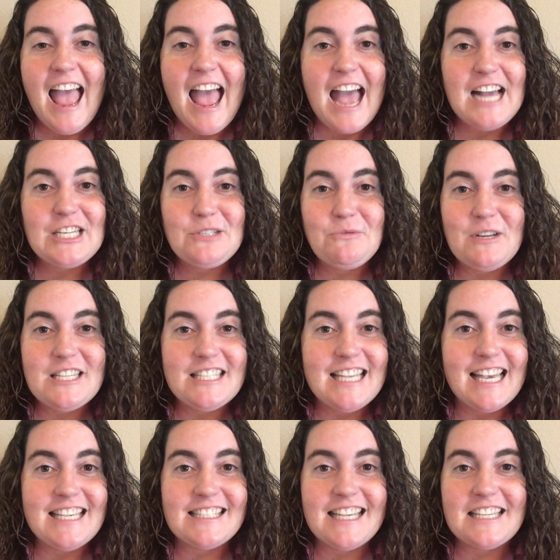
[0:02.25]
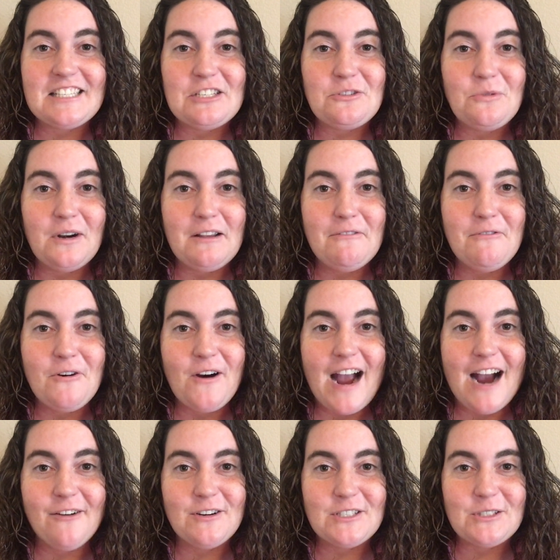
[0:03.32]
Ash Wednesday is less than 24
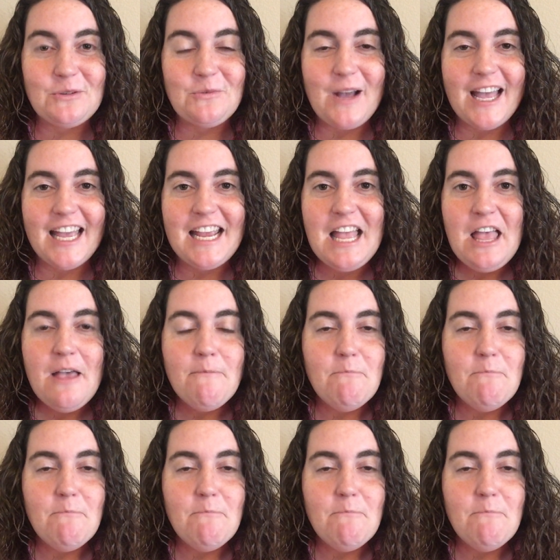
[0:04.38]
hours away.